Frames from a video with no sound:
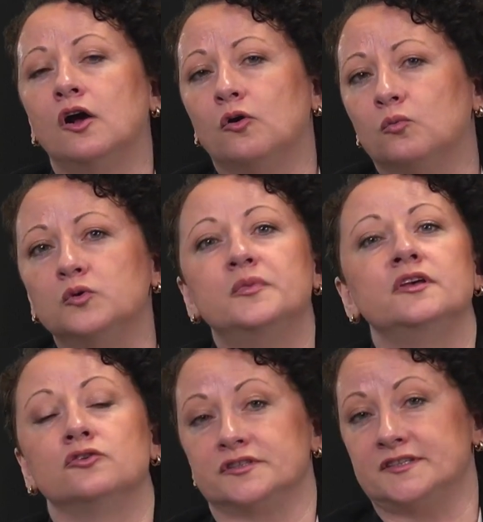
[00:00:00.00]
would be
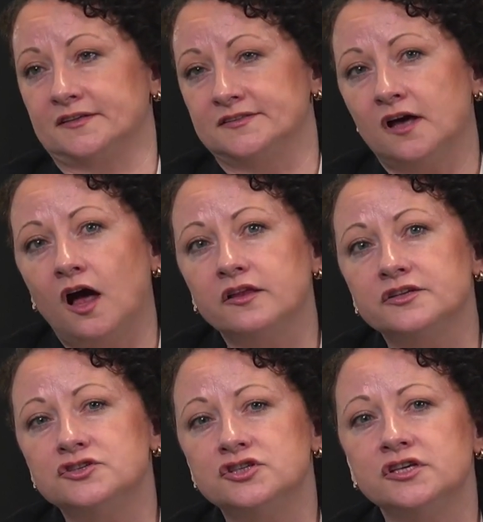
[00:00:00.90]
your
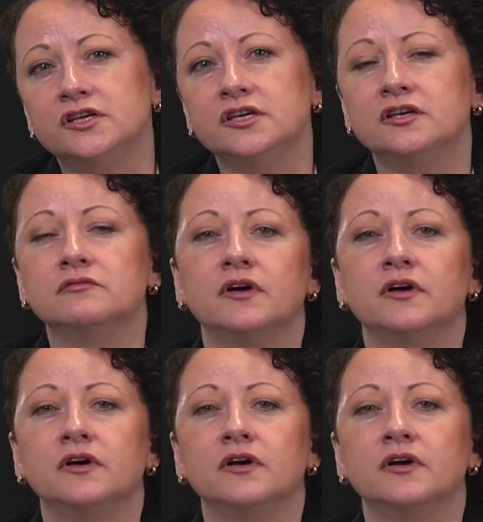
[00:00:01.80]
technology,